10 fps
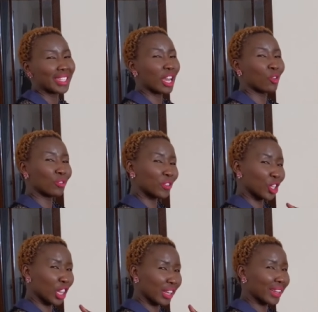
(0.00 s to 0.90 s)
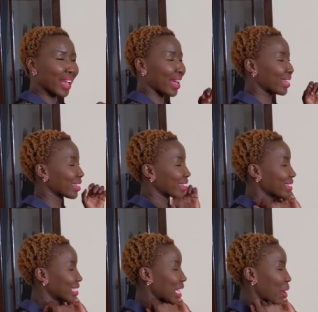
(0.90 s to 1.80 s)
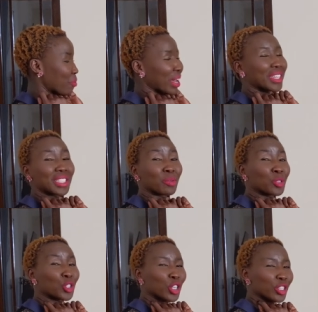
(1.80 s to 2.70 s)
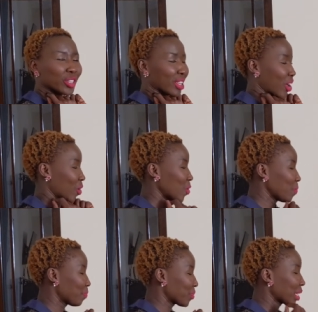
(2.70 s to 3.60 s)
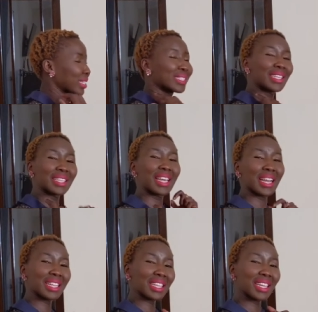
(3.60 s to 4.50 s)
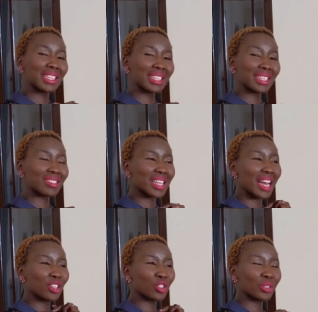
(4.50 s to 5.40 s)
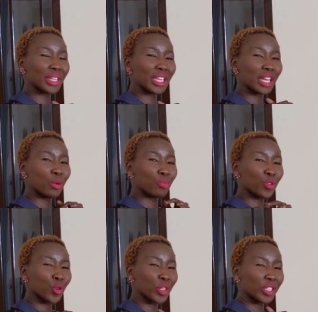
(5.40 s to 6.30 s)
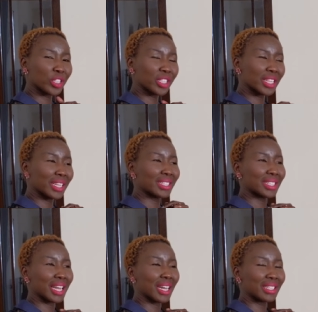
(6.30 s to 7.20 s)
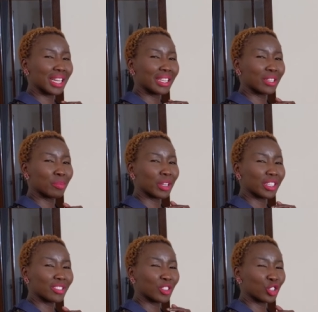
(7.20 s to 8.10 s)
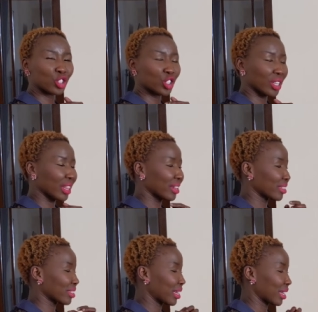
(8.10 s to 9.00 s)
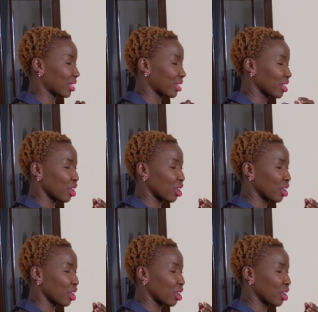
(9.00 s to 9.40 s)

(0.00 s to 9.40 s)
Now if you look at his button-up shirt though, the neckline is actually embroidered, and it's got a little bit of stitching there. It's like